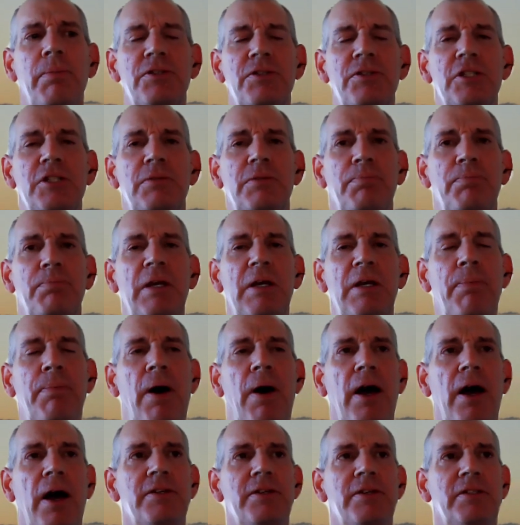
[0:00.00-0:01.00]
but just be
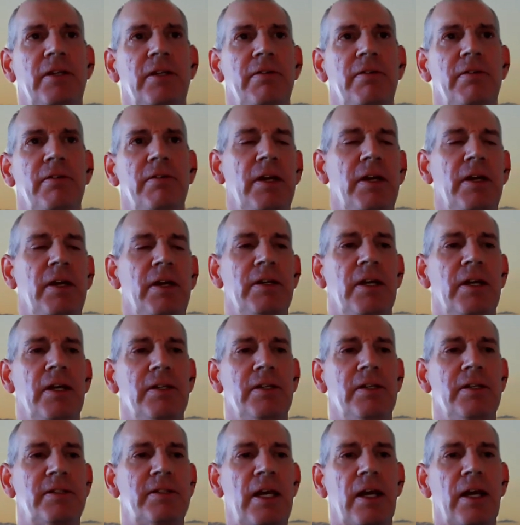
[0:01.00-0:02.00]
positive
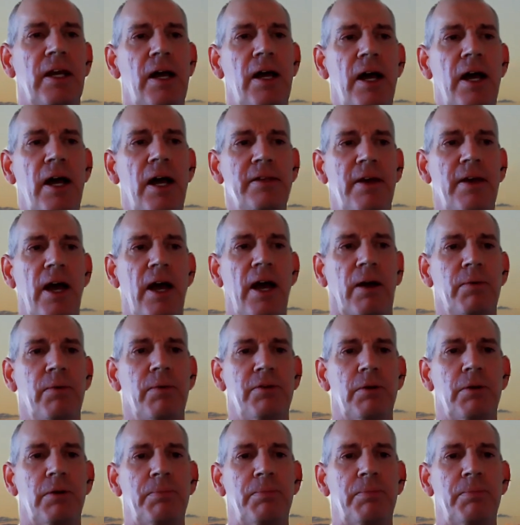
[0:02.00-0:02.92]
and stay in contact with